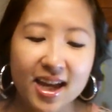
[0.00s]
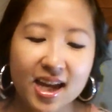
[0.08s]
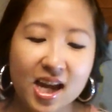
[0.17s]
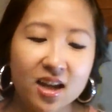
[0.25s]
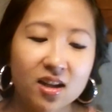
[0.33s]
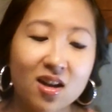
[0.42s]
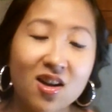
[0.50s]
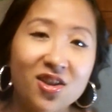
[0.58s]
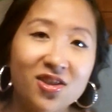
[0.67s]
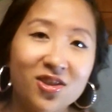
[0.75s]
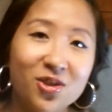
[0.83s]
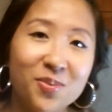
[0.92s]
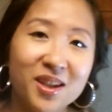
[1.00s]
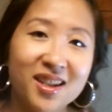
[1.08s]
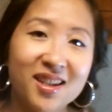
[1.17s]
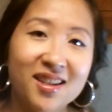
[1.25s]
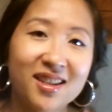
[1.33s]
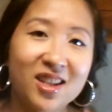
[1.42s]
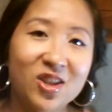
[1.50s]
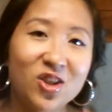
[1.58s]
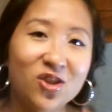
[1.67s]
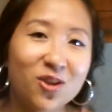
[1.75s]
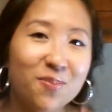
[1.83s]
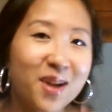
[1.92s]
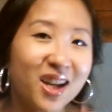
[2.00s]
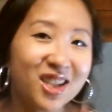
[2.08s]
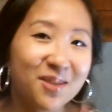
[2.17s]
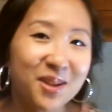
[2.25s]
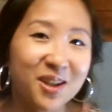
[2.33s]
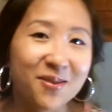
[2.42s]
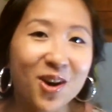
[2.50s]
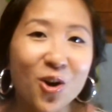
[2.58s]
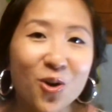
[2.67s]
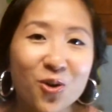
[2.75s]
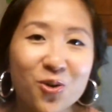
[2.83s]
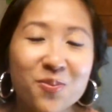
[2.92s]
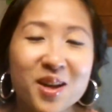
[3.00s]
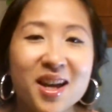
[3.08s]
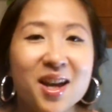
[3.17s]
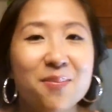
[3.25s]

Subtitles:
and also because it just reminds me of home.